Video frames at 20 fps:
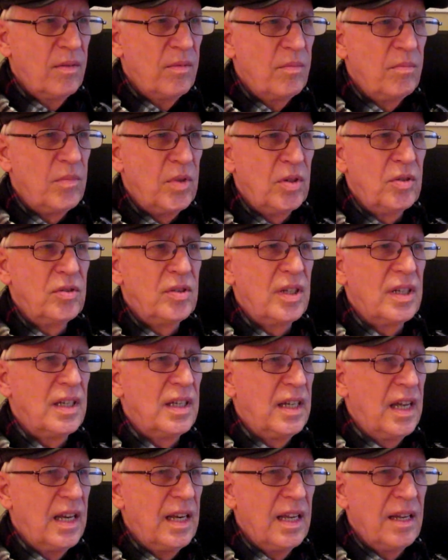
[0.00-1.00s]
music
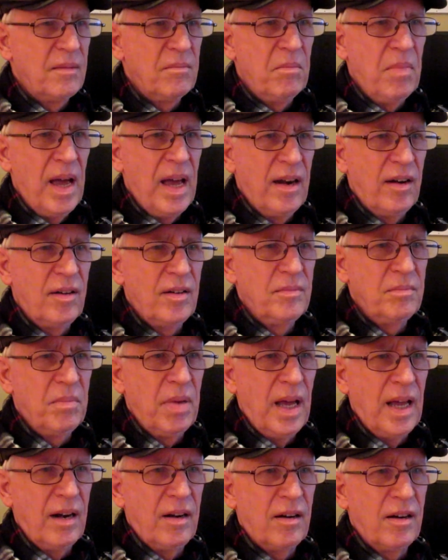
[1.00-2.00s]
getting better and
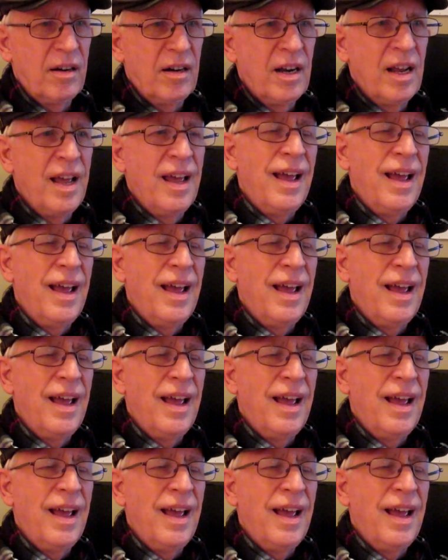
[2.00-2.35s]
better,